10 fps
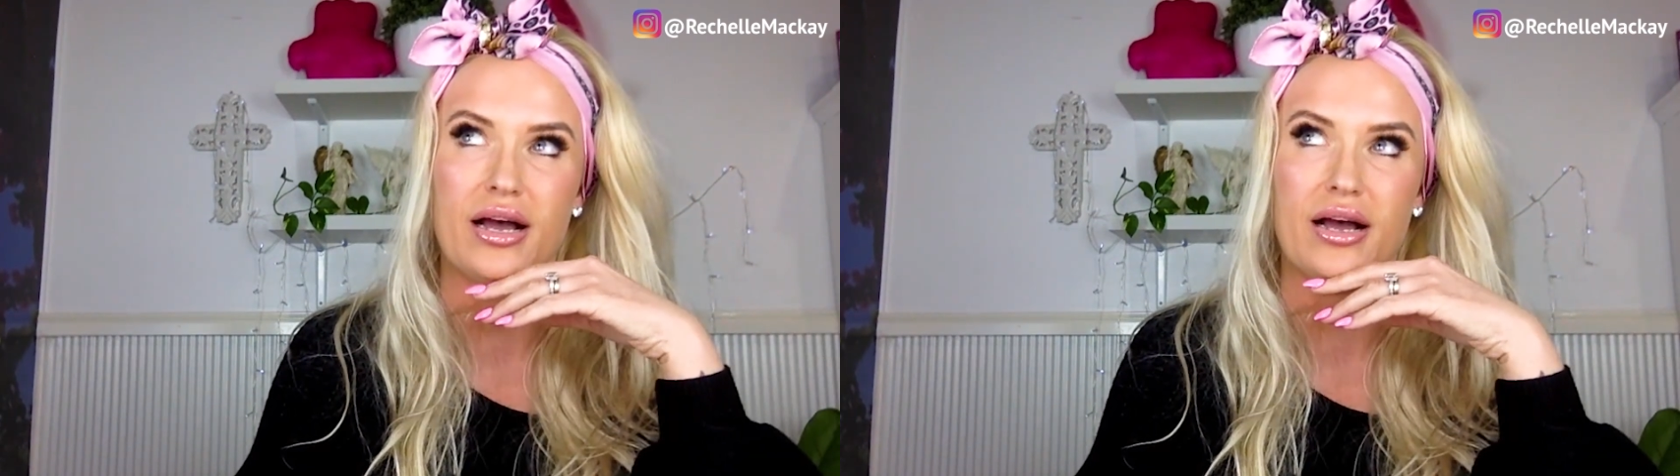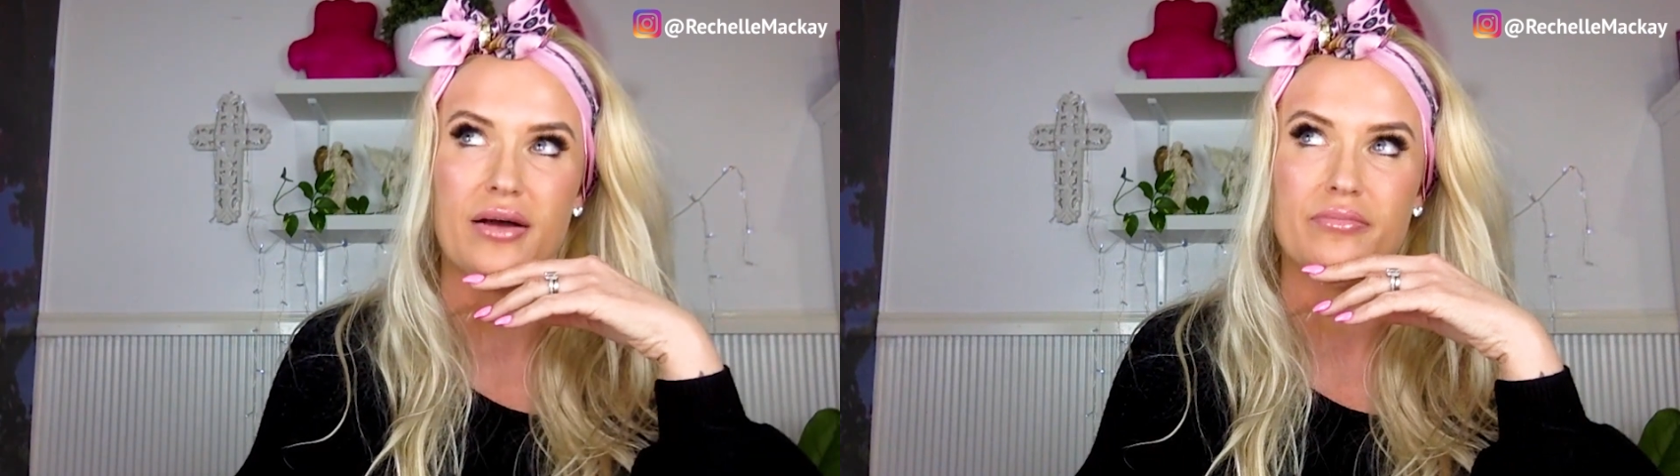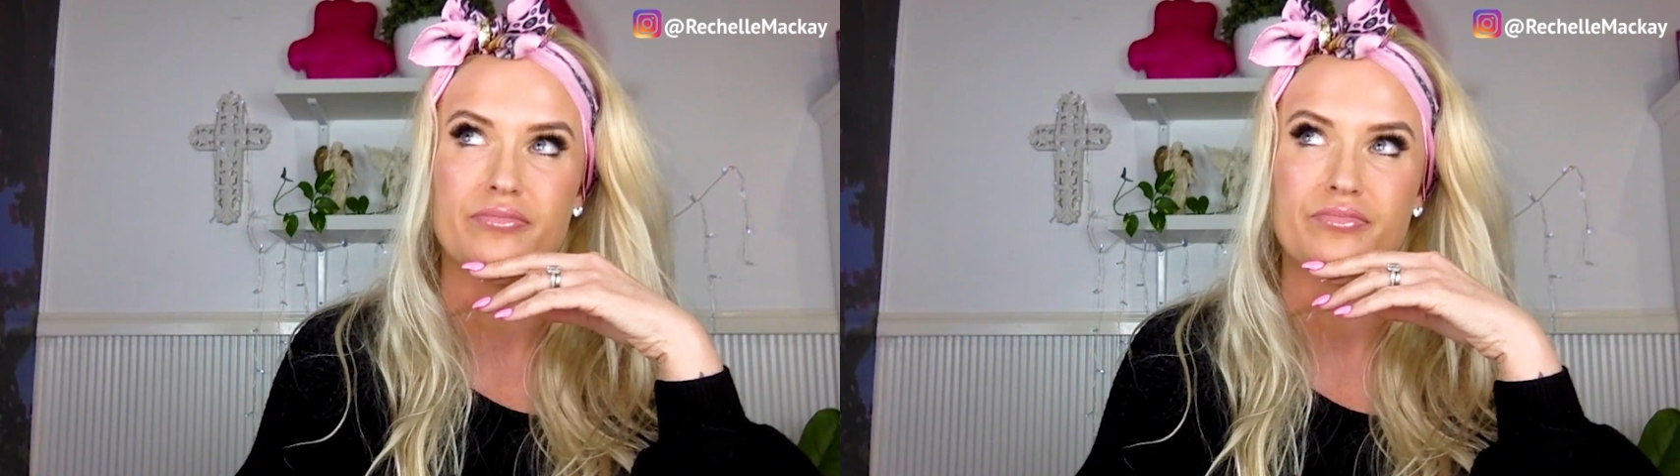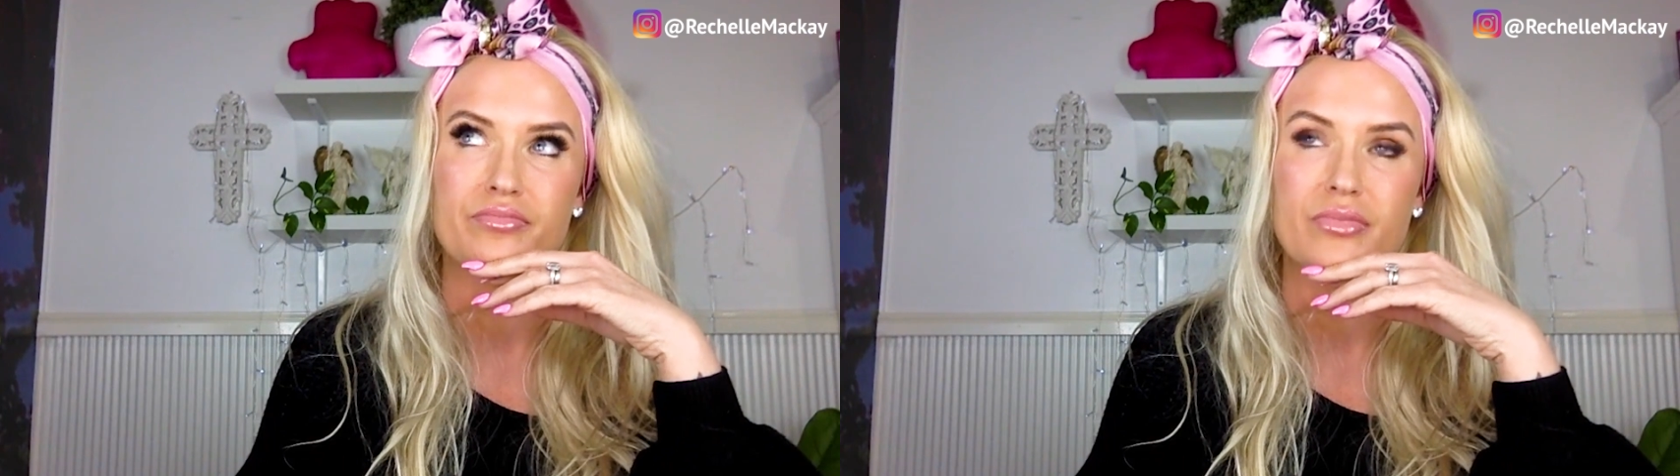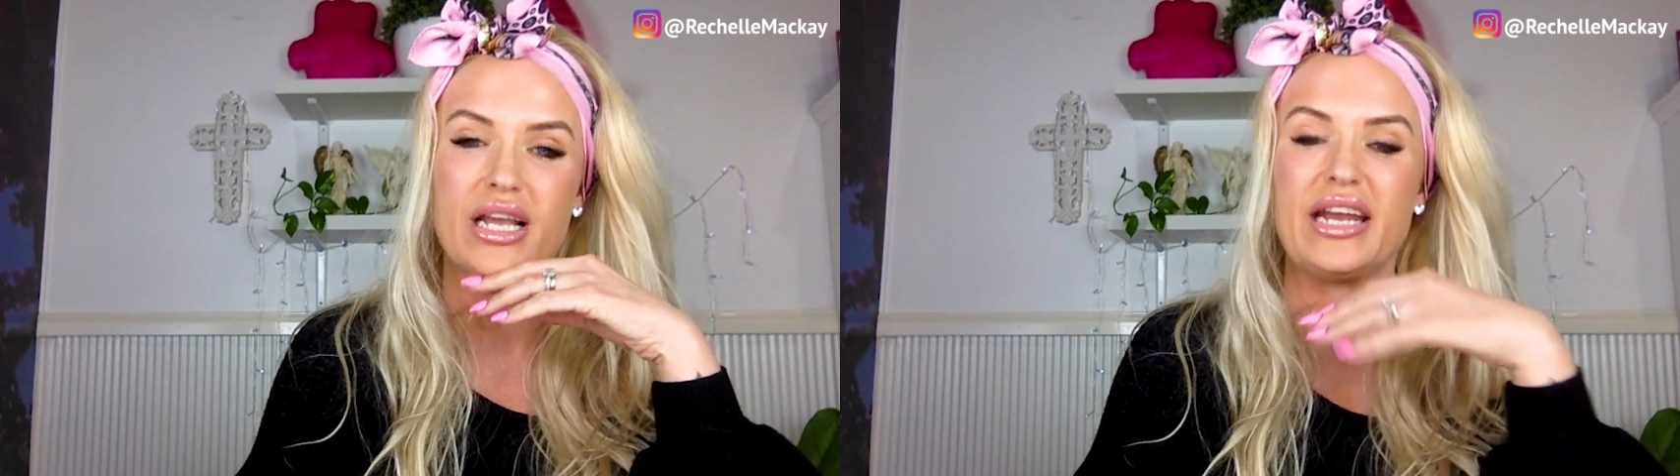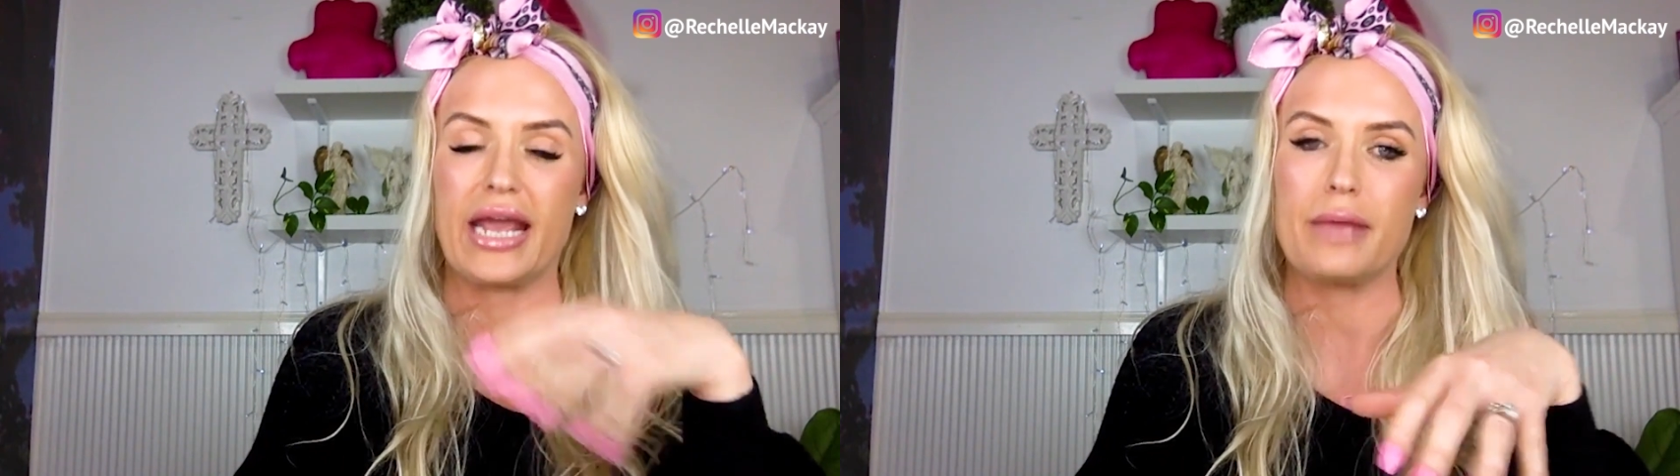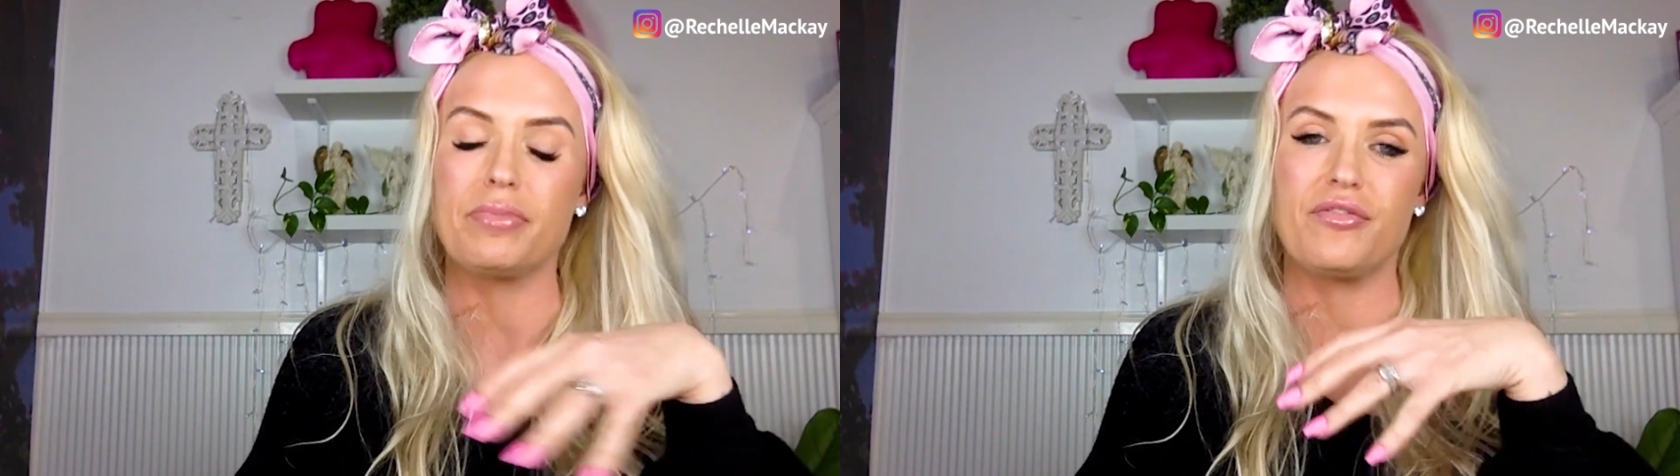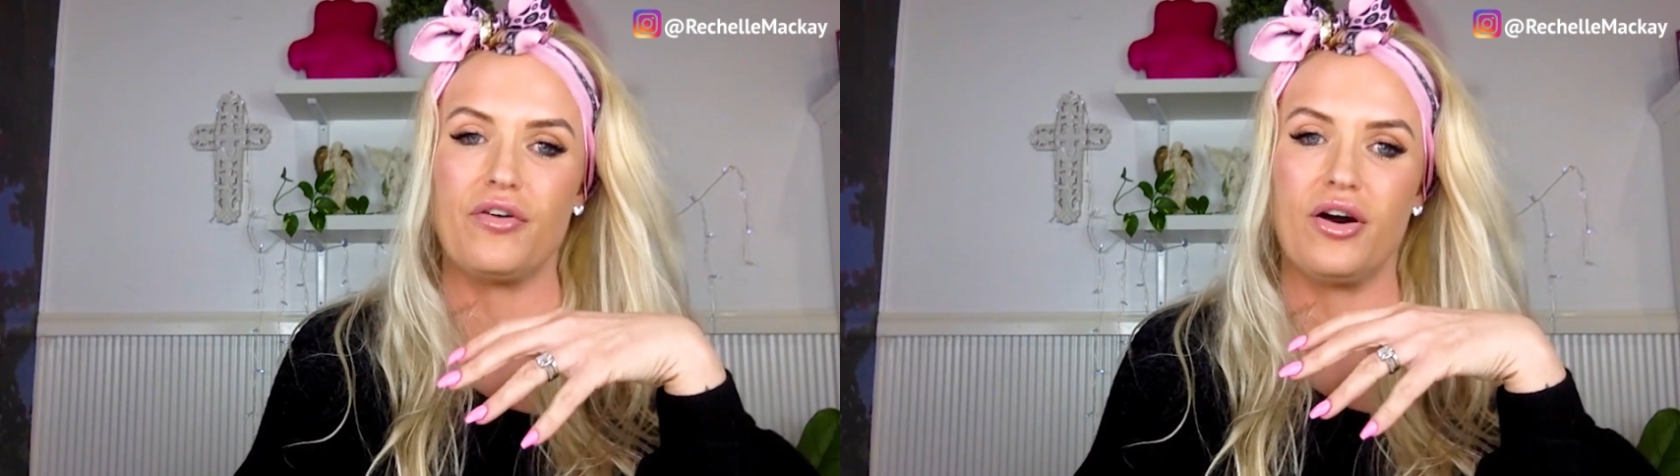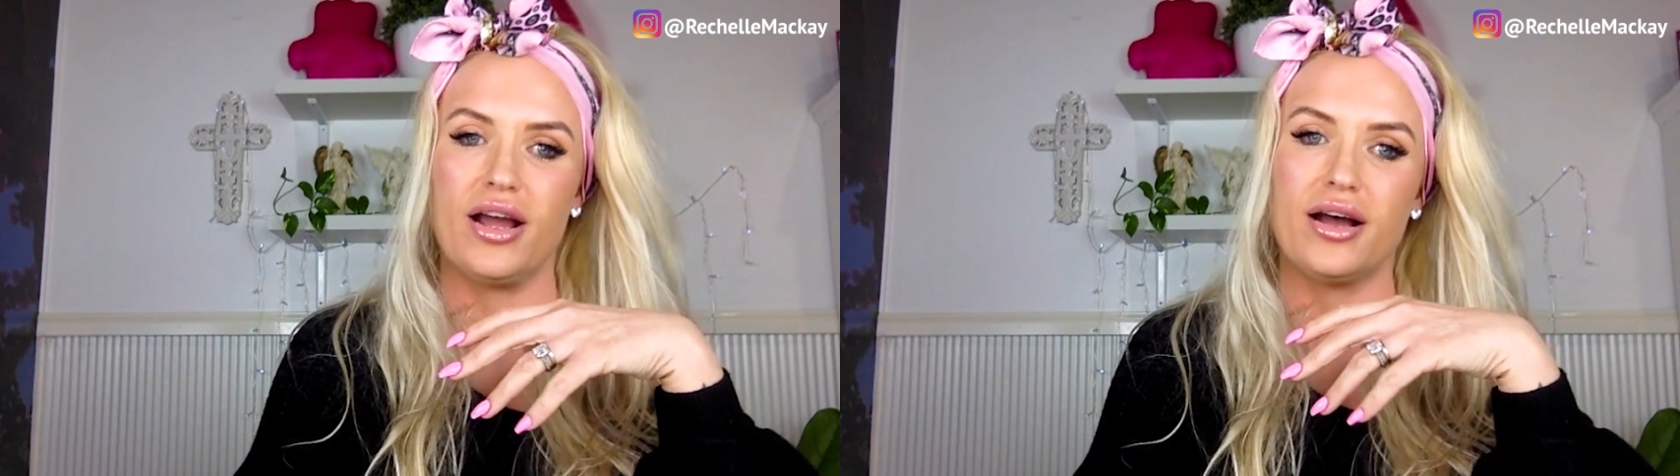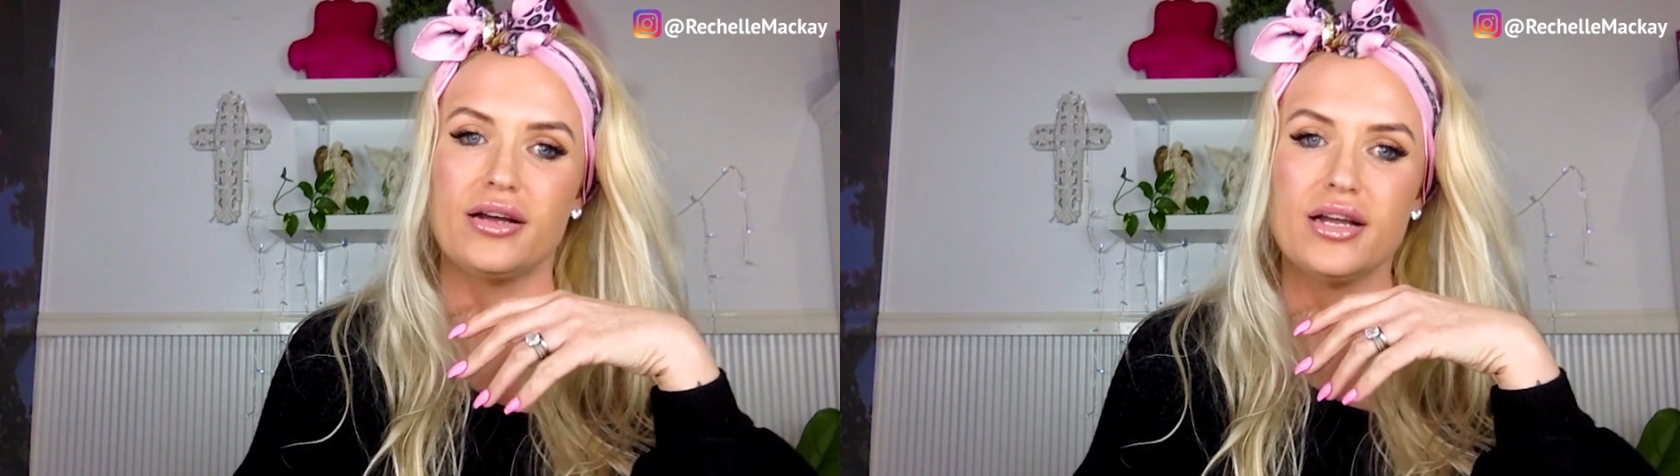an
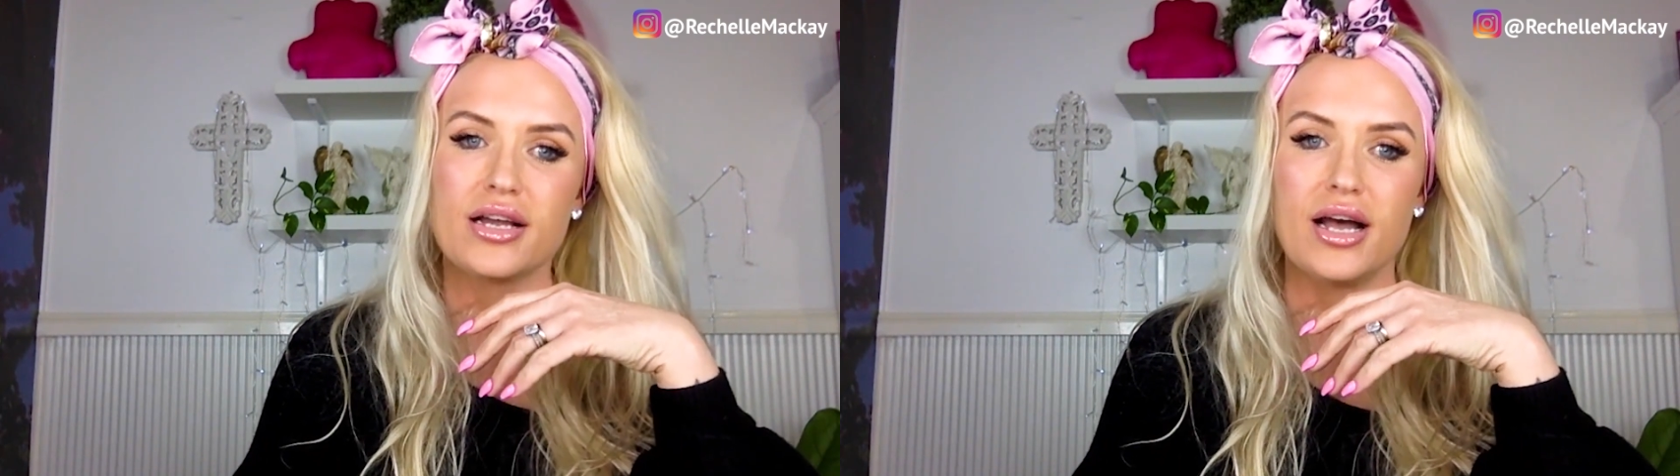amplifier.